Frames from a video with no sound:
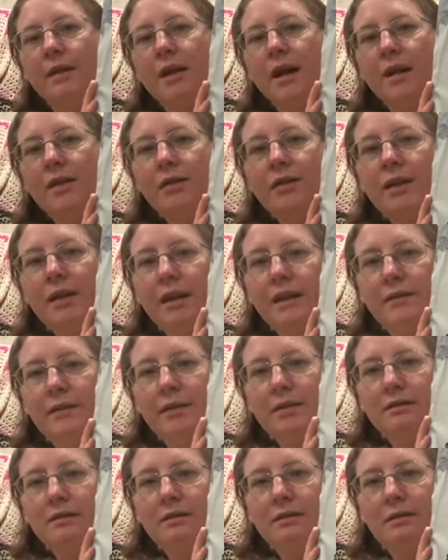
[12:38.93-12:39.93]
I do love
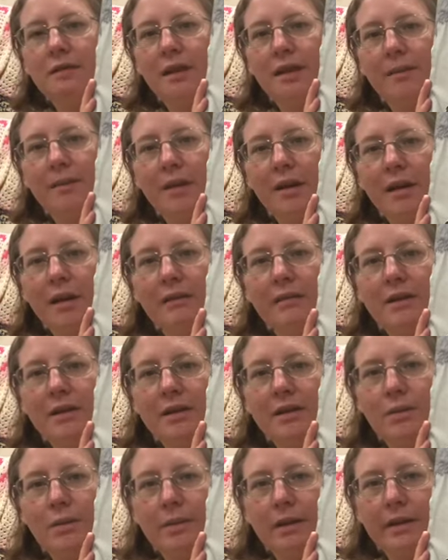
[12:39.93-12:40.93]
it, and I'm going to give this
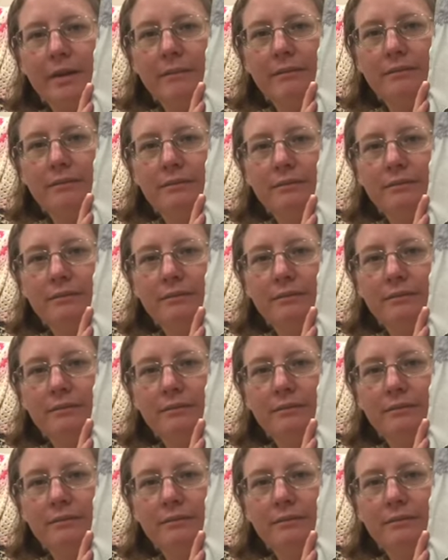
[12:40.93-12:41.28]
to William.